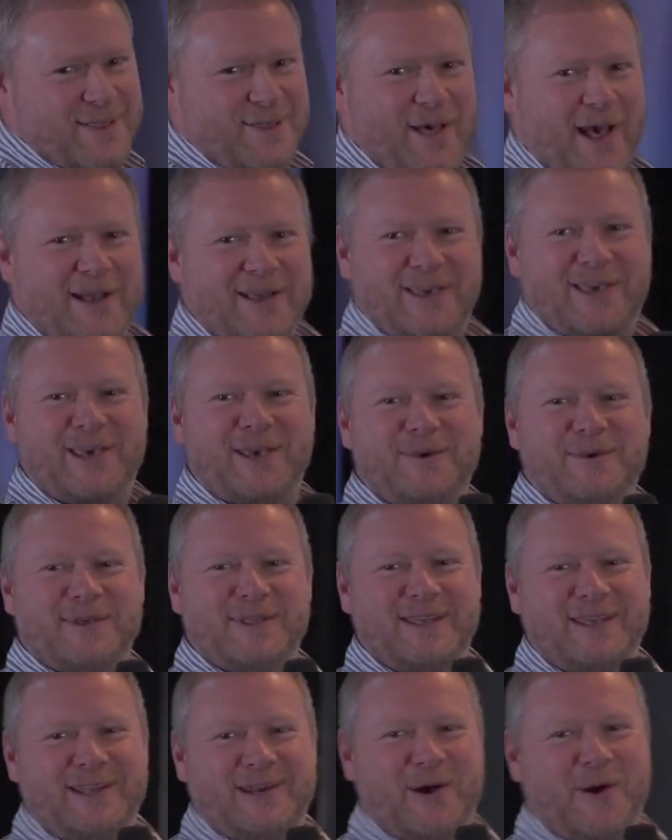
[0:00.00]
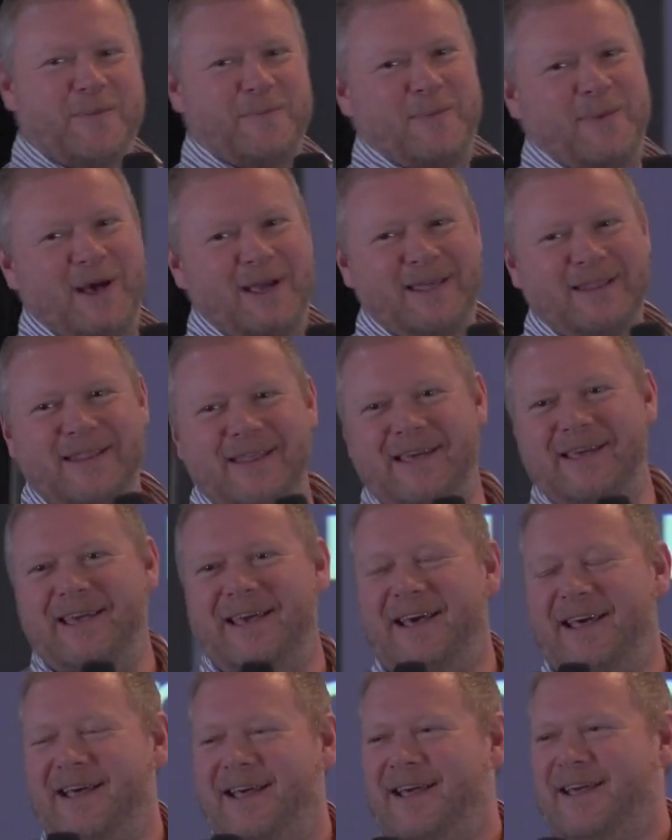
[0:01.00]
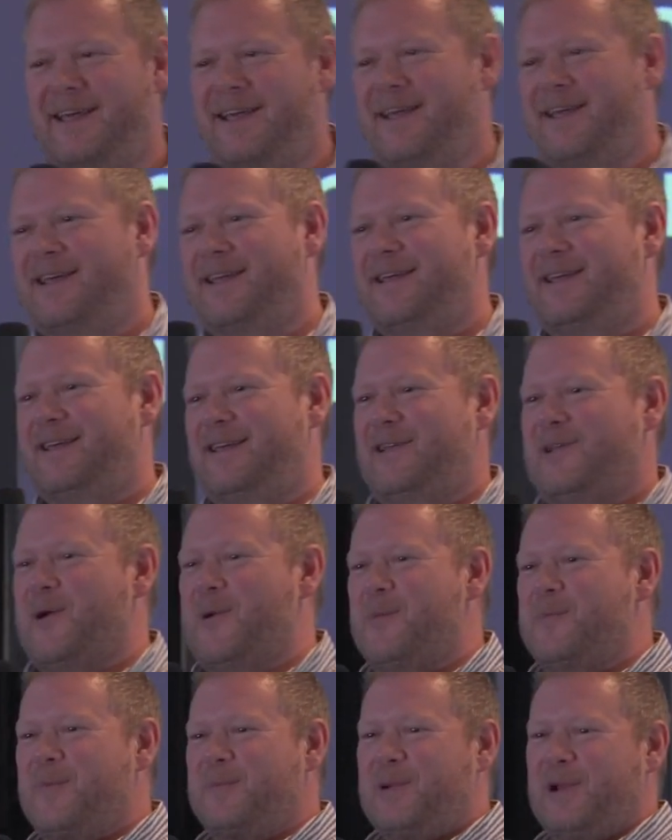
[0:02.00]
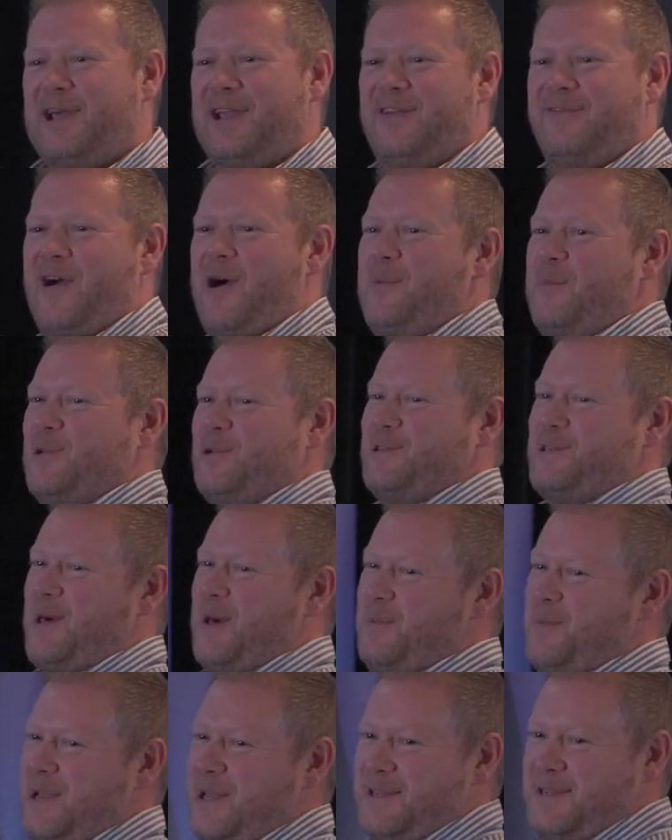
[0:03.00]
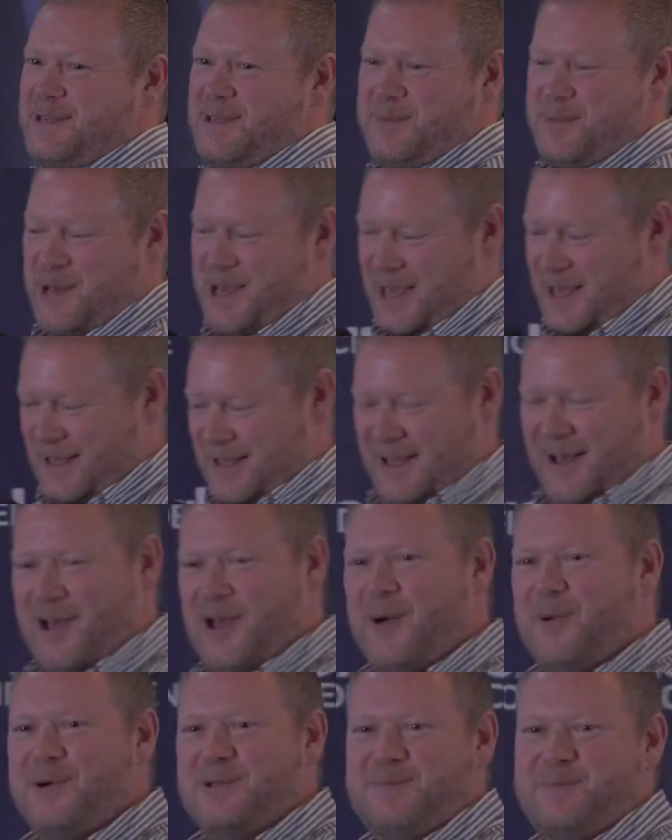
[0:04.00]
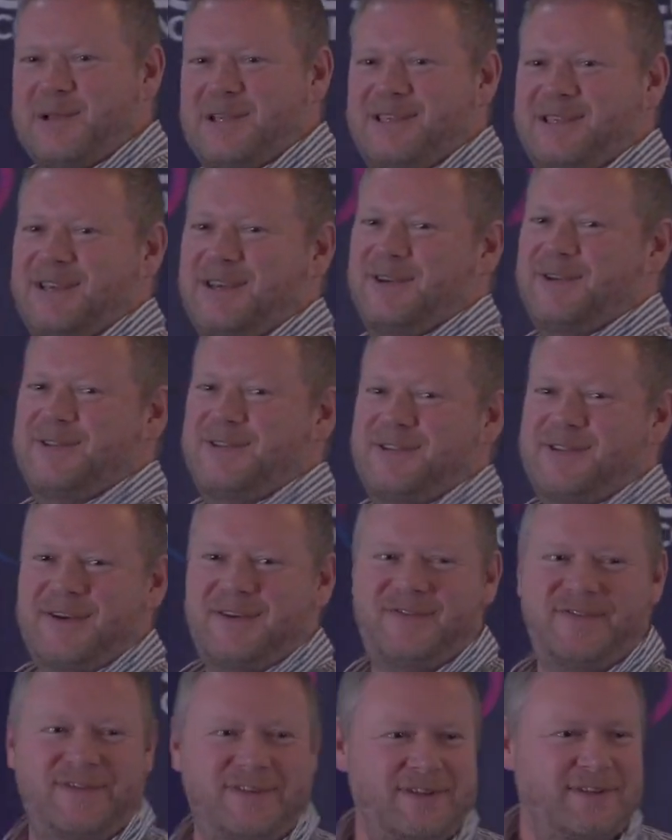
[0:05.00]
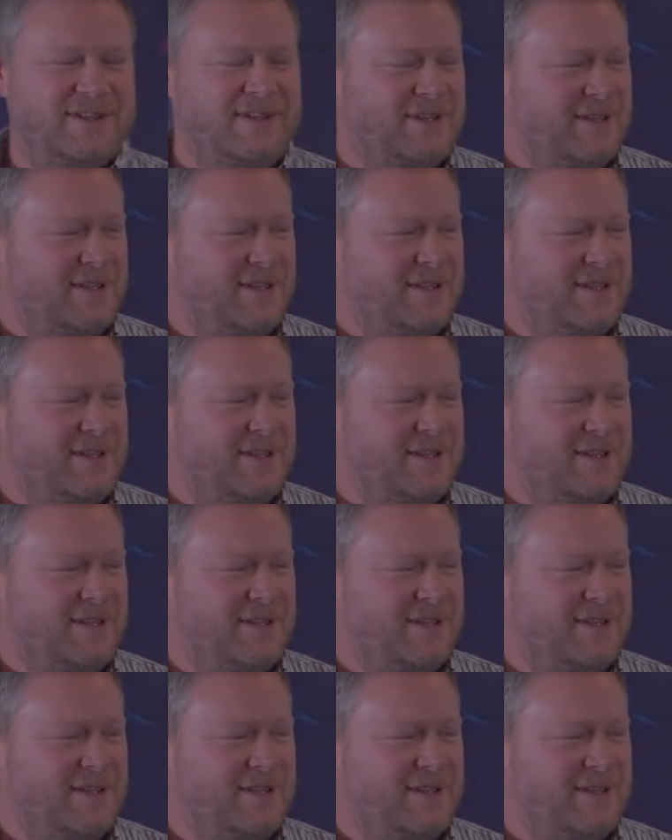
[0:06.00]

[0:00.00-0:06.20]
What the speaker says: Thank you. You don't believe how much that means to me. I always miss the good stuff.